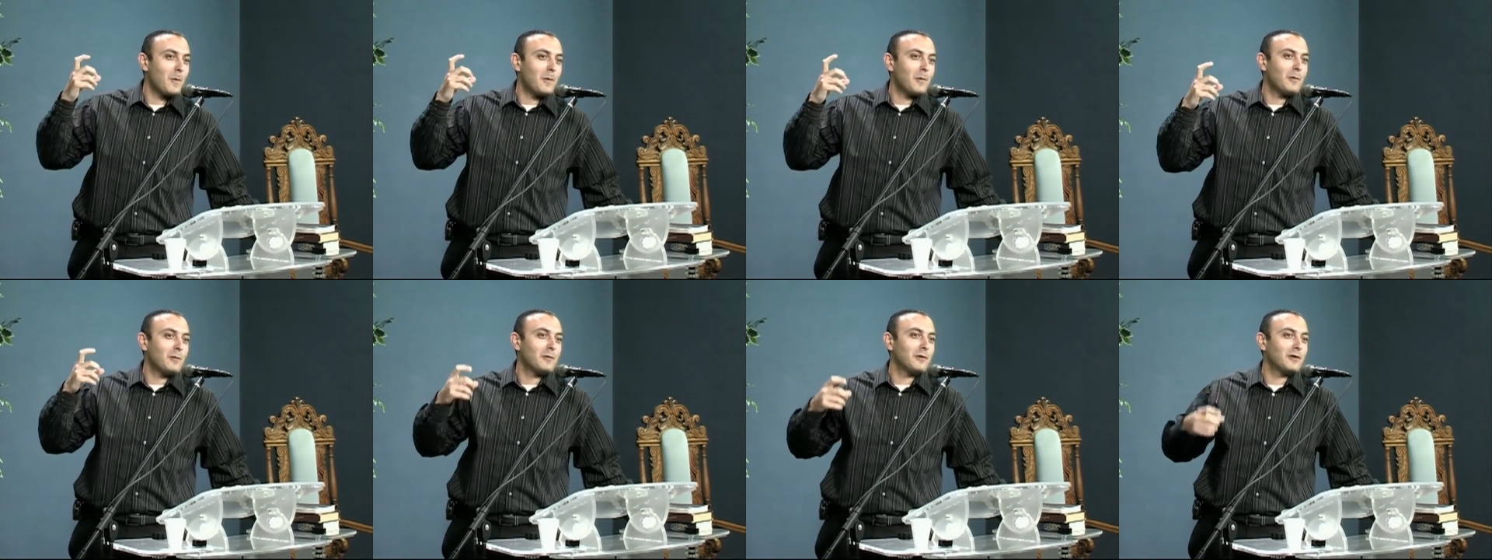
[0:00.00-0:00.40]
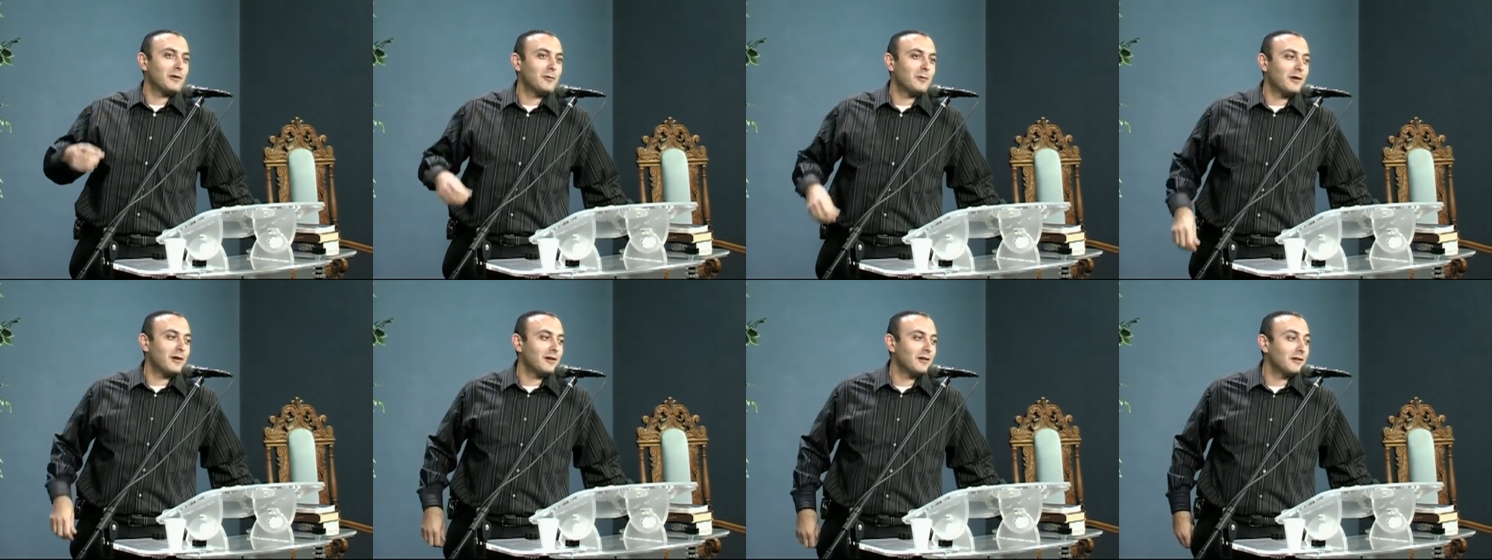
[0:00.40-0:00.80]
what are you
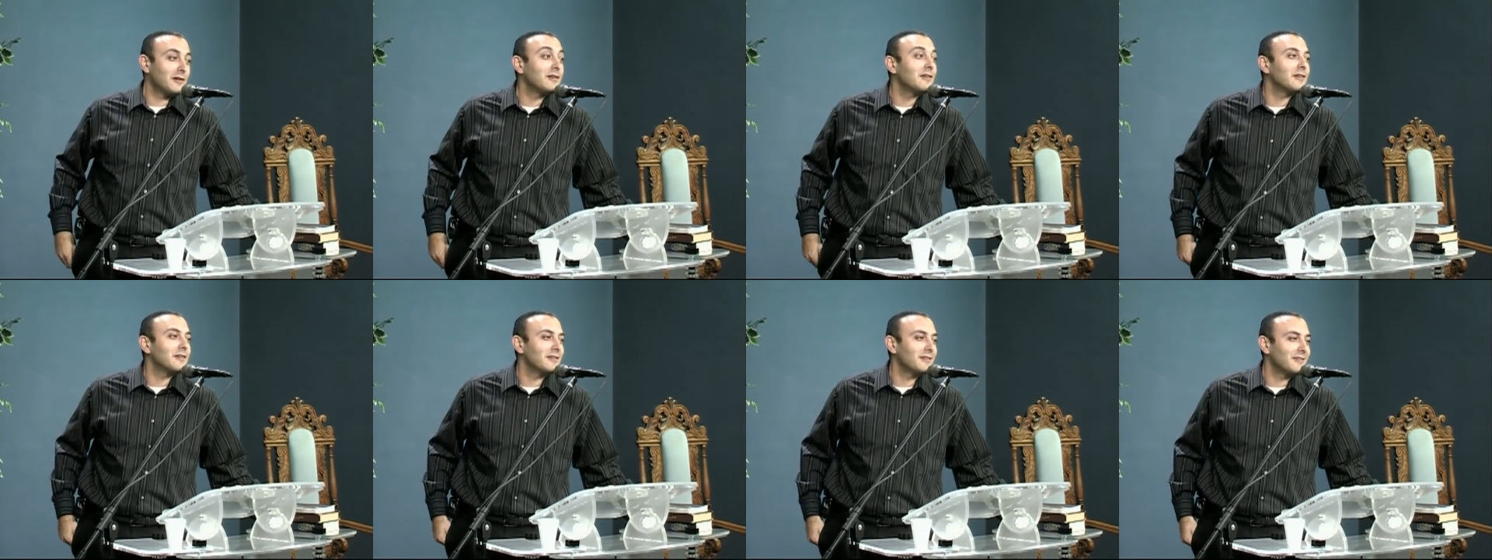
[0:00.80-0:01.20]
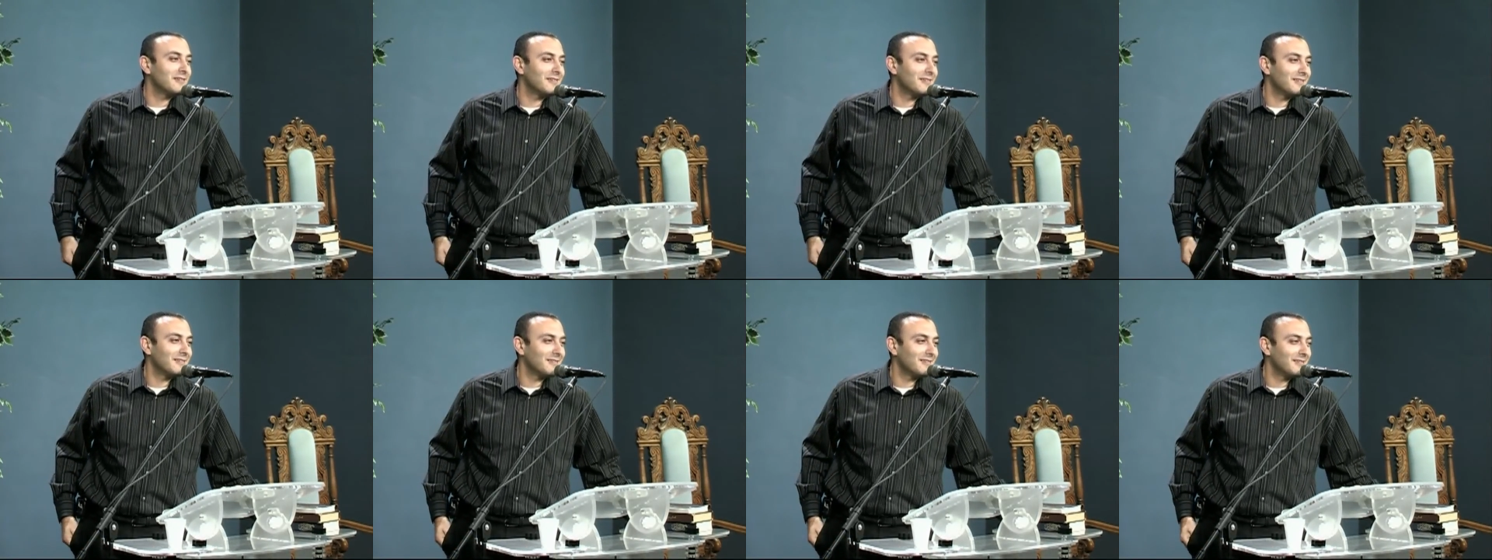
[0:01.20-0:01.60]
wearing?
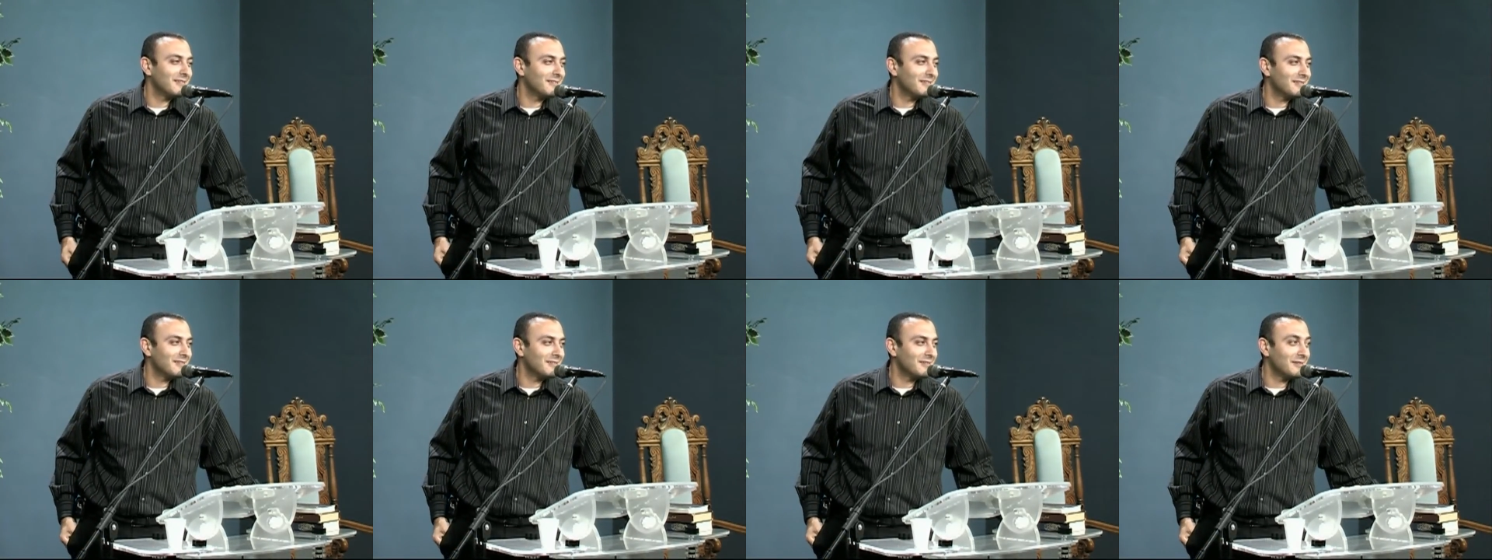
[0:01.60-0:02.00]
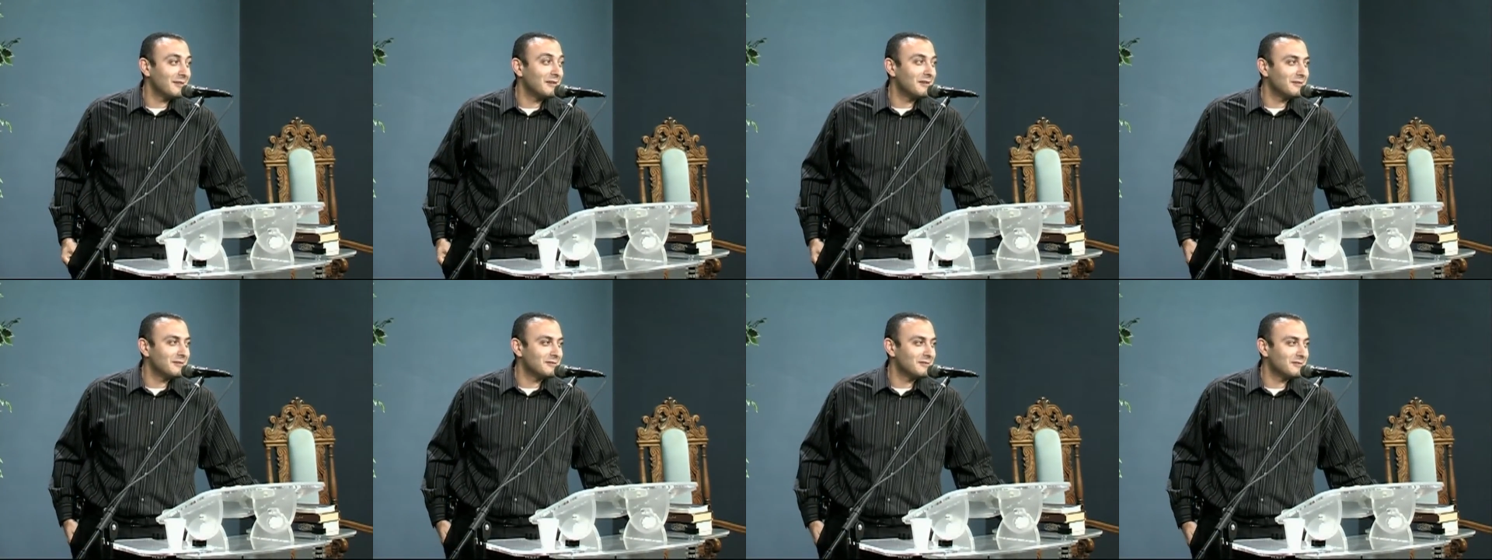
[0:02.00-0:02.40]

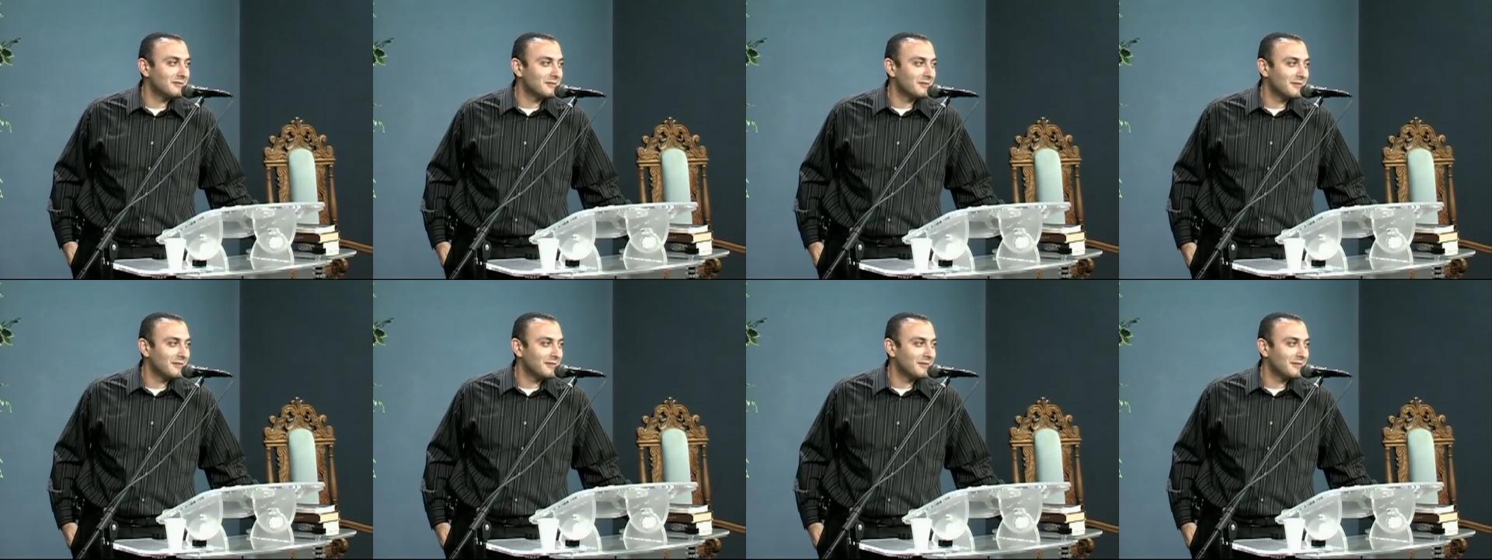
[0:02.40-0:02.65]
Knowledge.